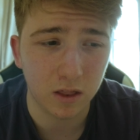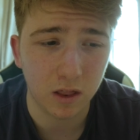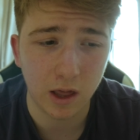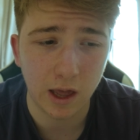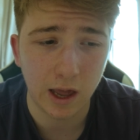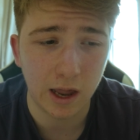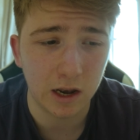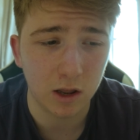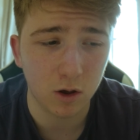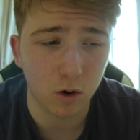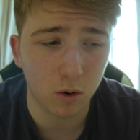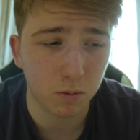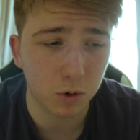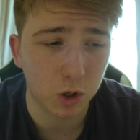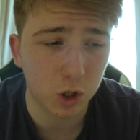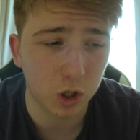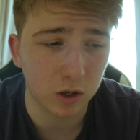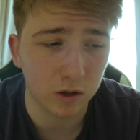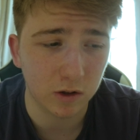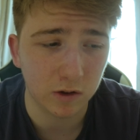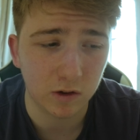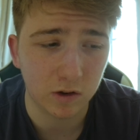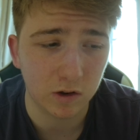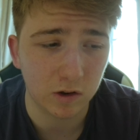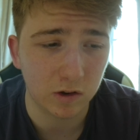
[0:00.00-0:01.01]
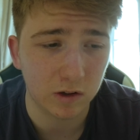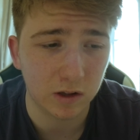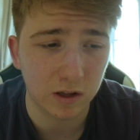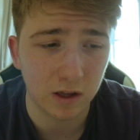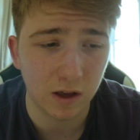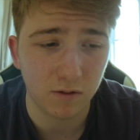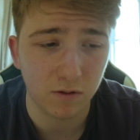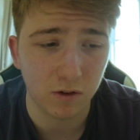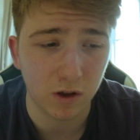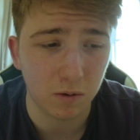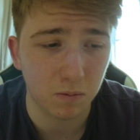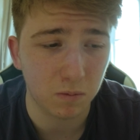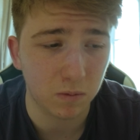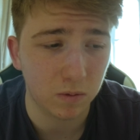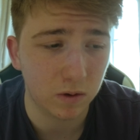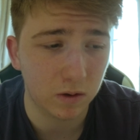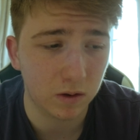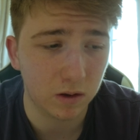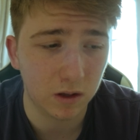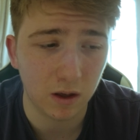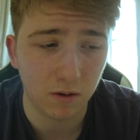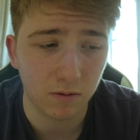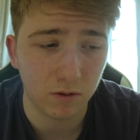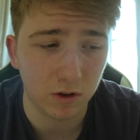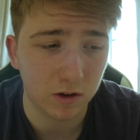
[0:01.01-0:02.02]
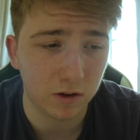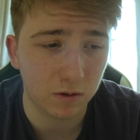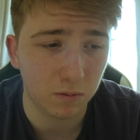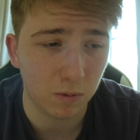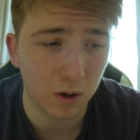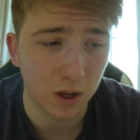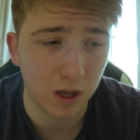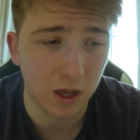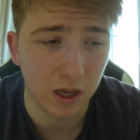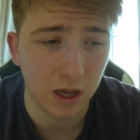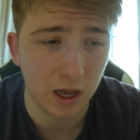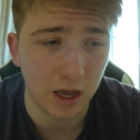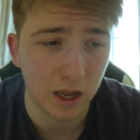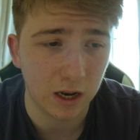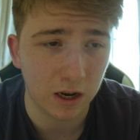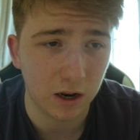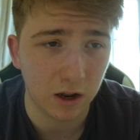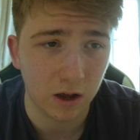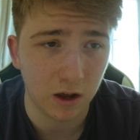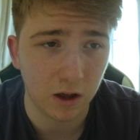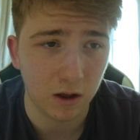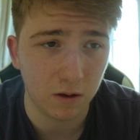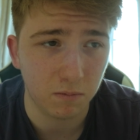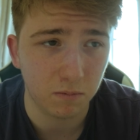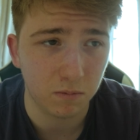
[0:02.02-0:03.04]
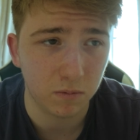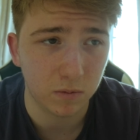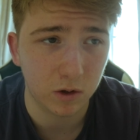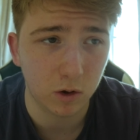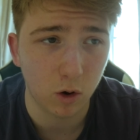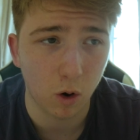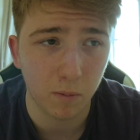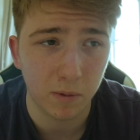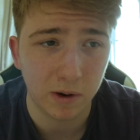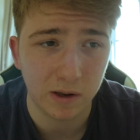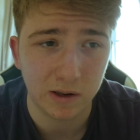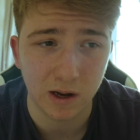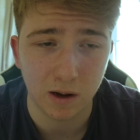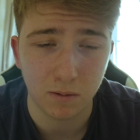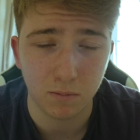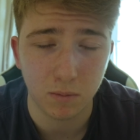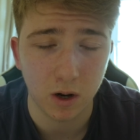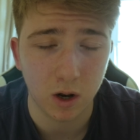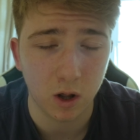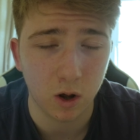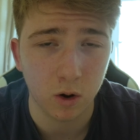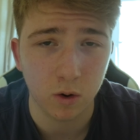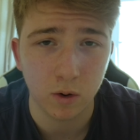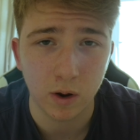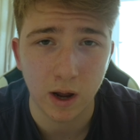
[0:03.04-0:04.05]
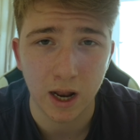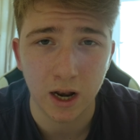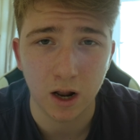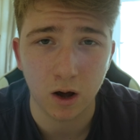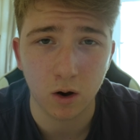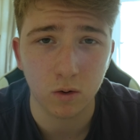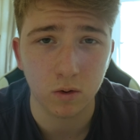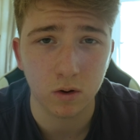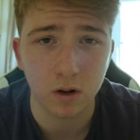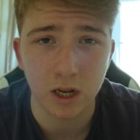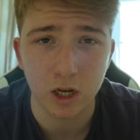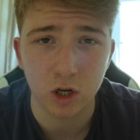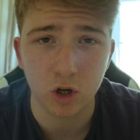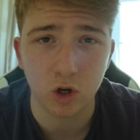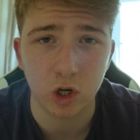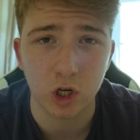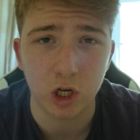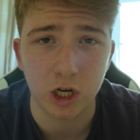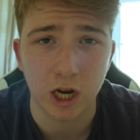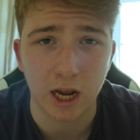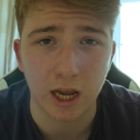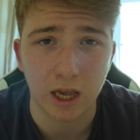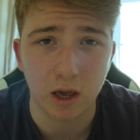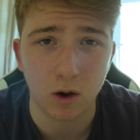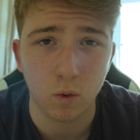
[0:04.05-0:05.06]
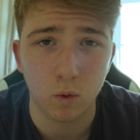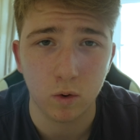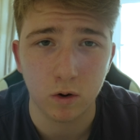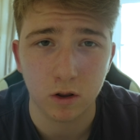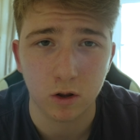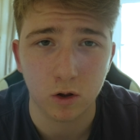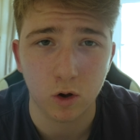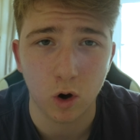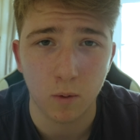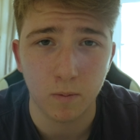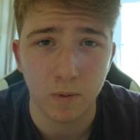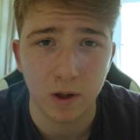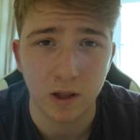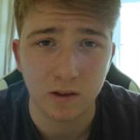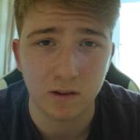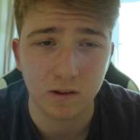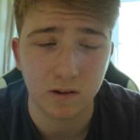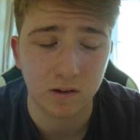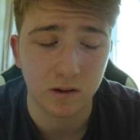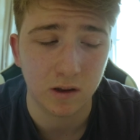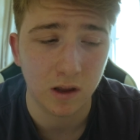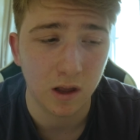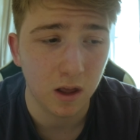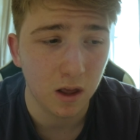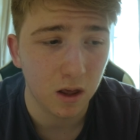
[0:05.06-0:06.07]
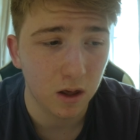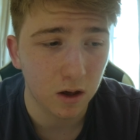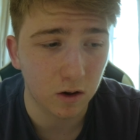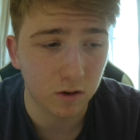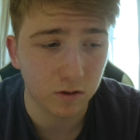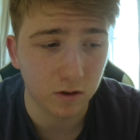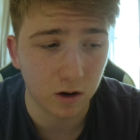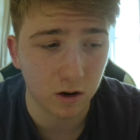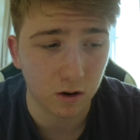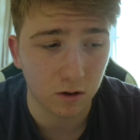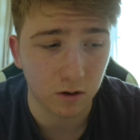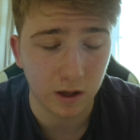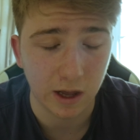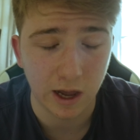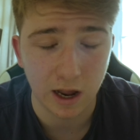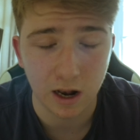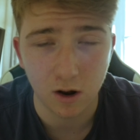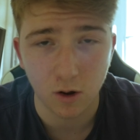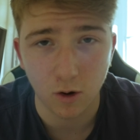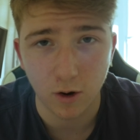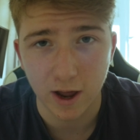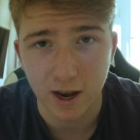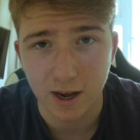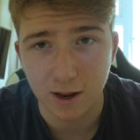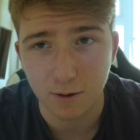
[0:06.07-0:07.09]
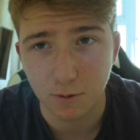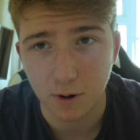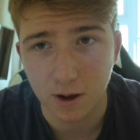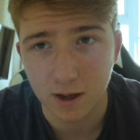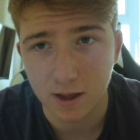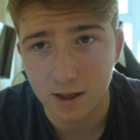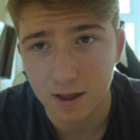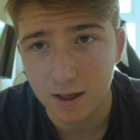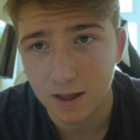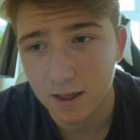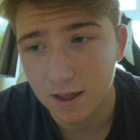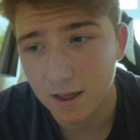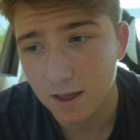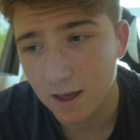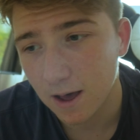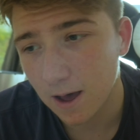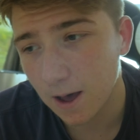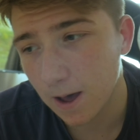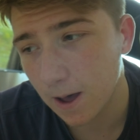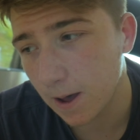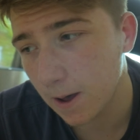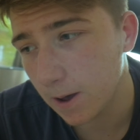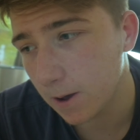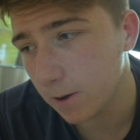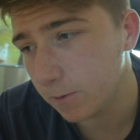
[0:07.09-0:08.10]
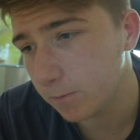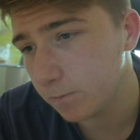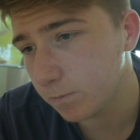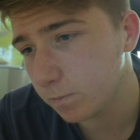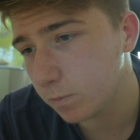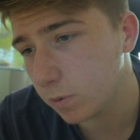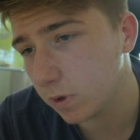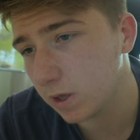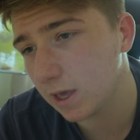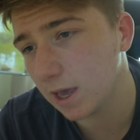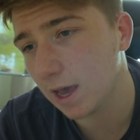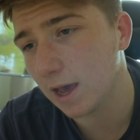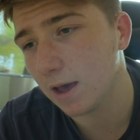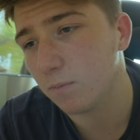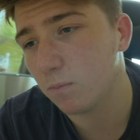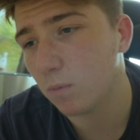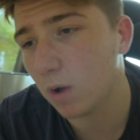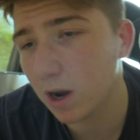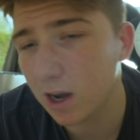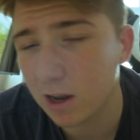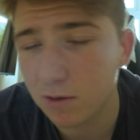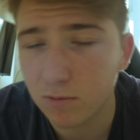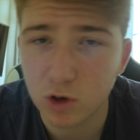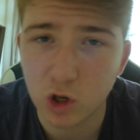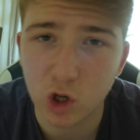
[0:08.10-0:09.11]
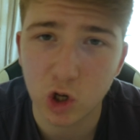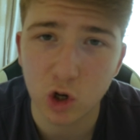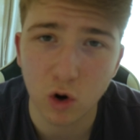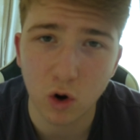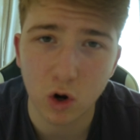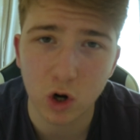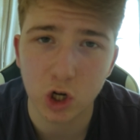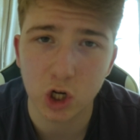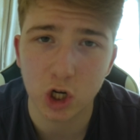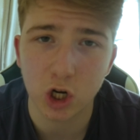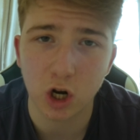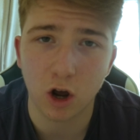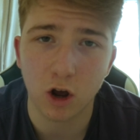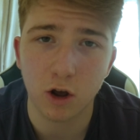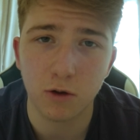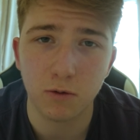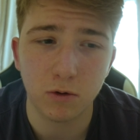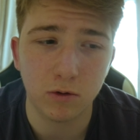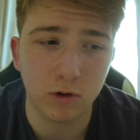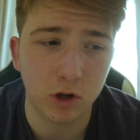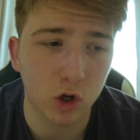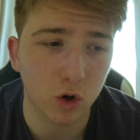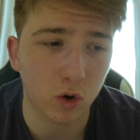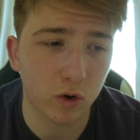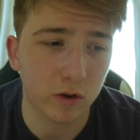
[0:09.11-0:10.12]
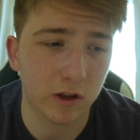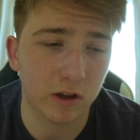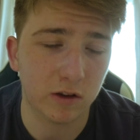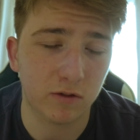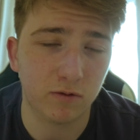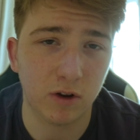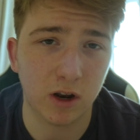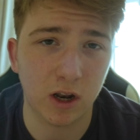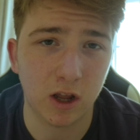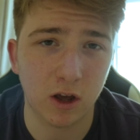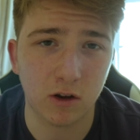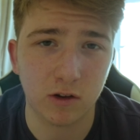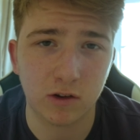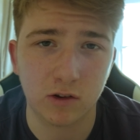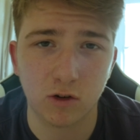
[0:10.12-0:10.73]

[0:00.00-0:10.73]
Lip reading: Any options, just give it to me, and comment down below, and I'll literally check all of the comments because I don't get a lot anyway. But yeah, my name is Josh. I hope you enjoyed this video.